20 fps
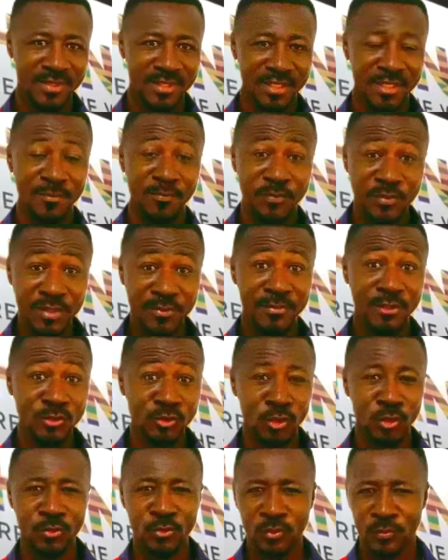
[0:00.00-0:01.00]
e play
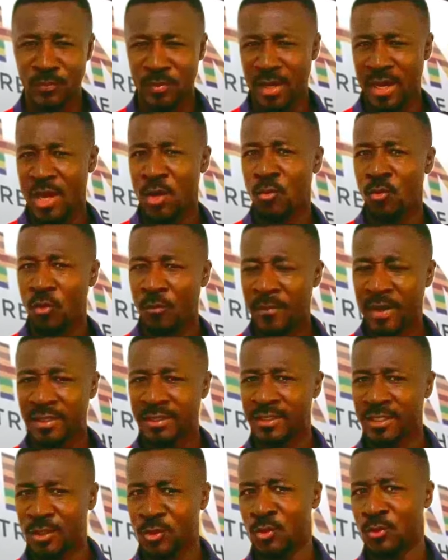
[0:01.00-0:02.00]
major role pa e wo
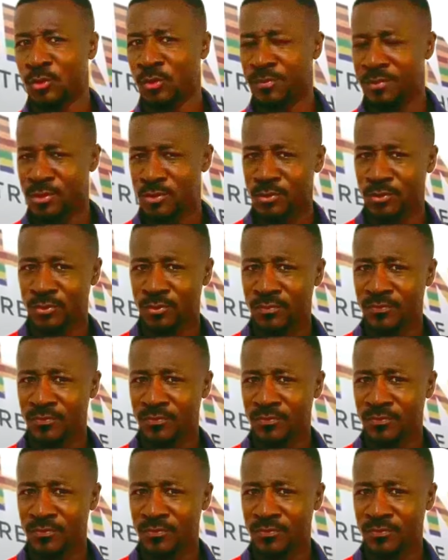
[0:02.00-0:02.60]
omani economy so